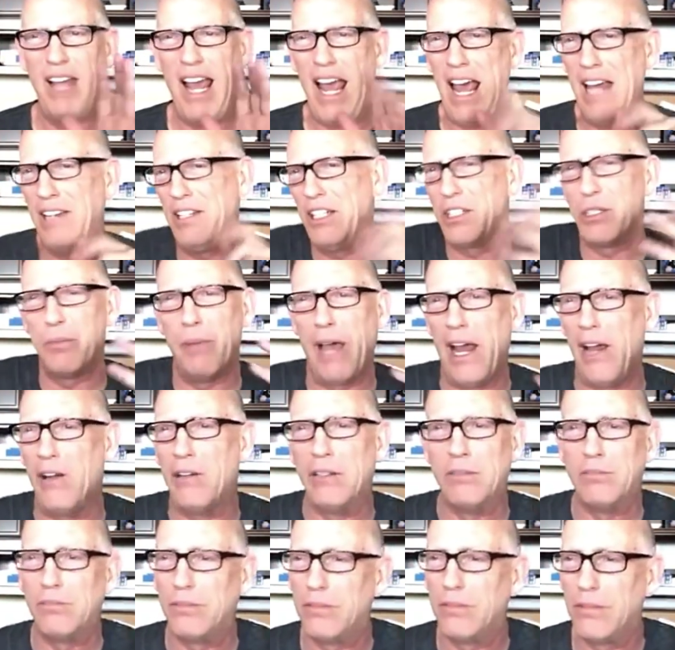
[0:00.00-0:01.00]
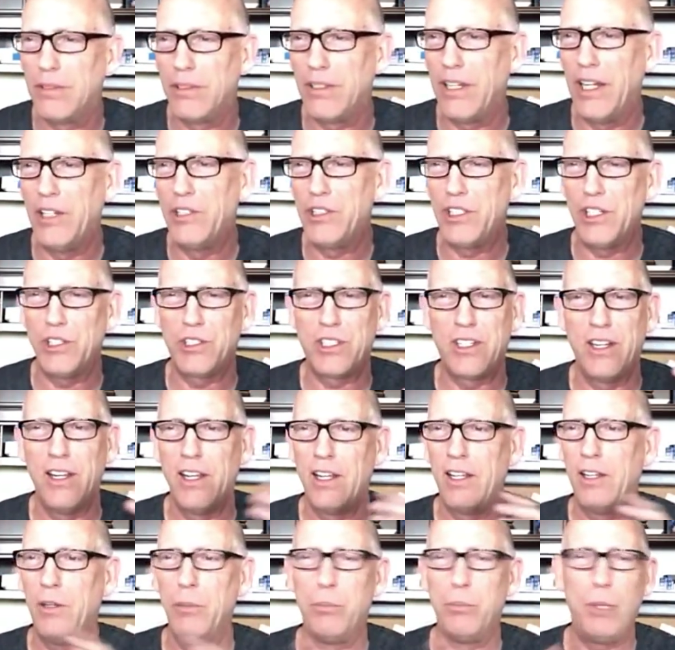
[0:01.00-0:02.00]
It doesn't matter. It's
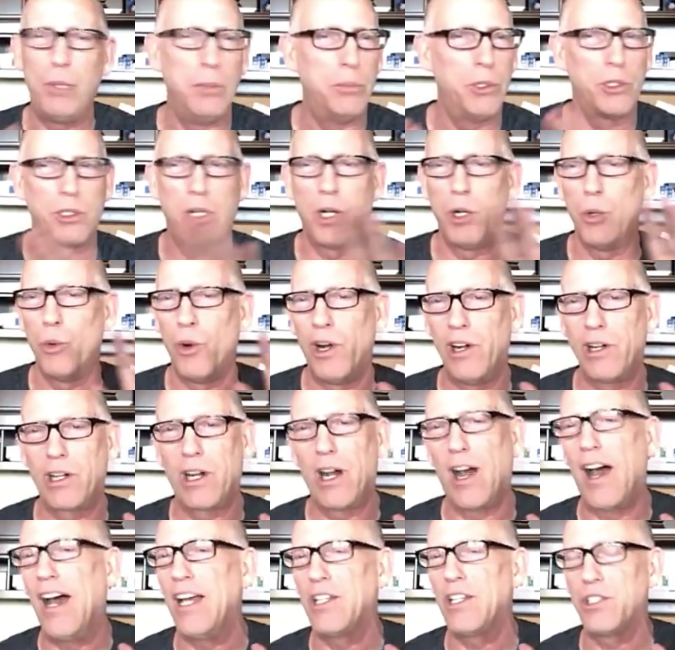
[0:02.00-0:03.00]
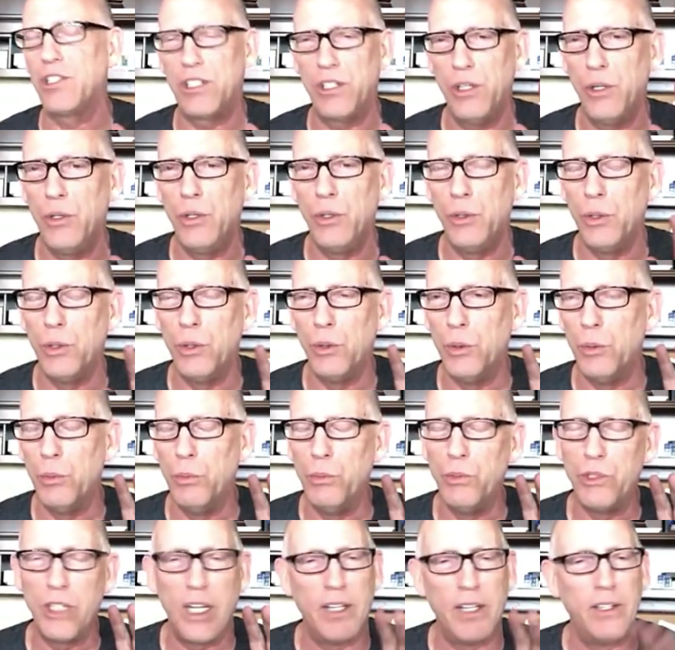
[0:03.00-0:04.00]
just people are going to wear
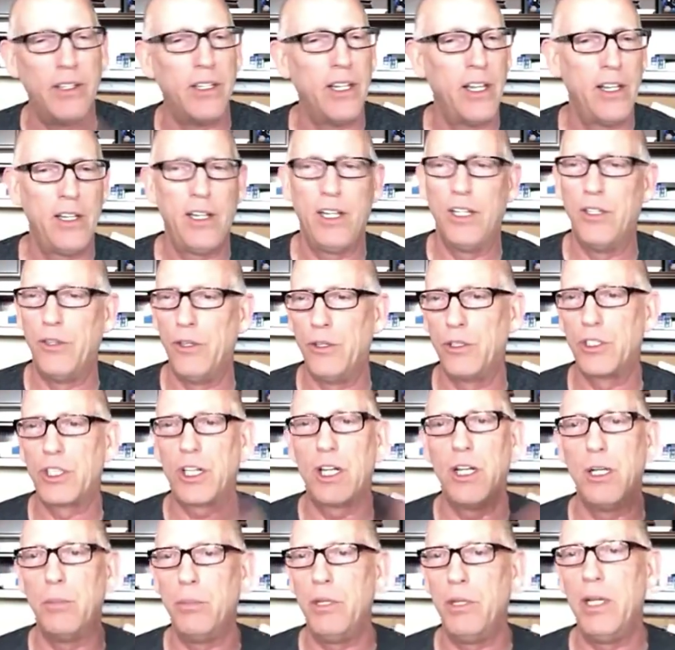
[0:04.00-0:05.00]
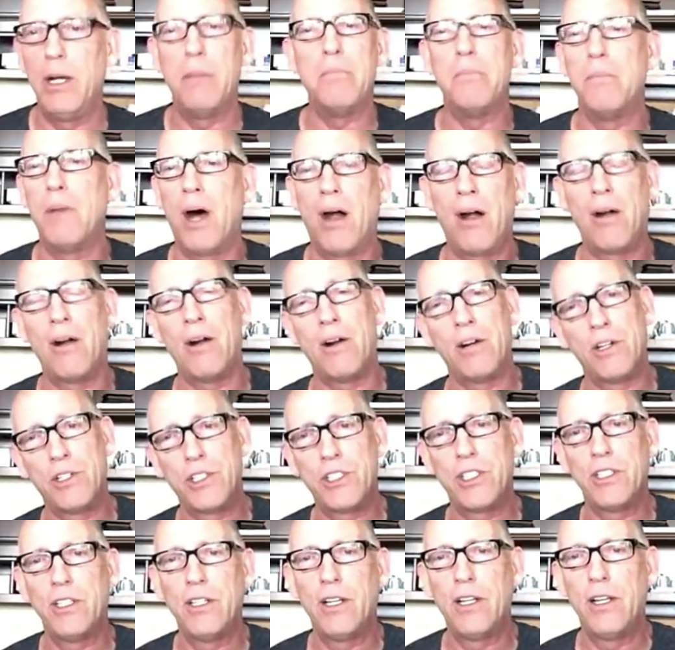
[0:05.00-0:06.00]
costumes and there's going to be a
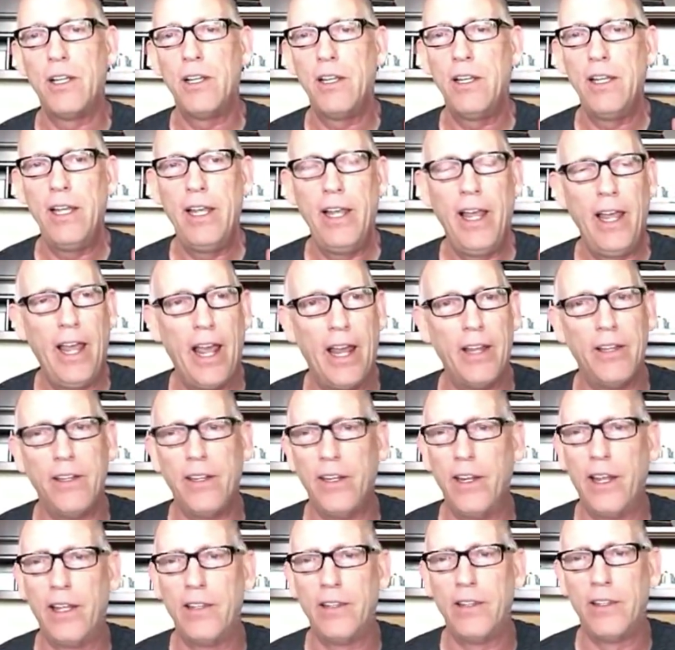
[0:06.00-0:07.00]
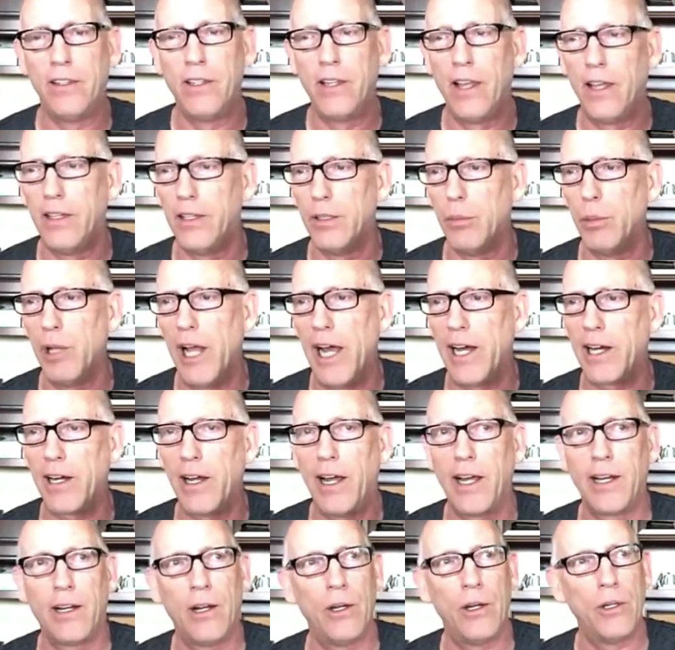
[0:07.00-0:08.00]
march. And the
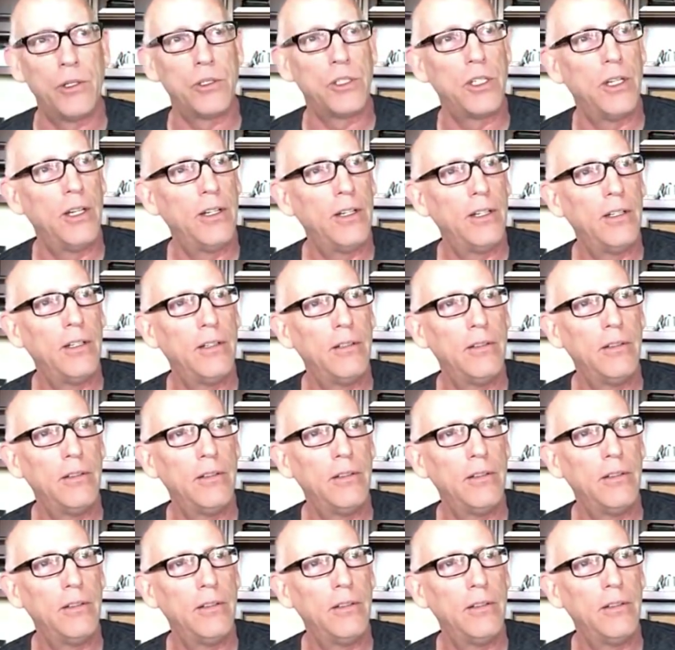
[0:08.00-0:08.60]
black guy goes,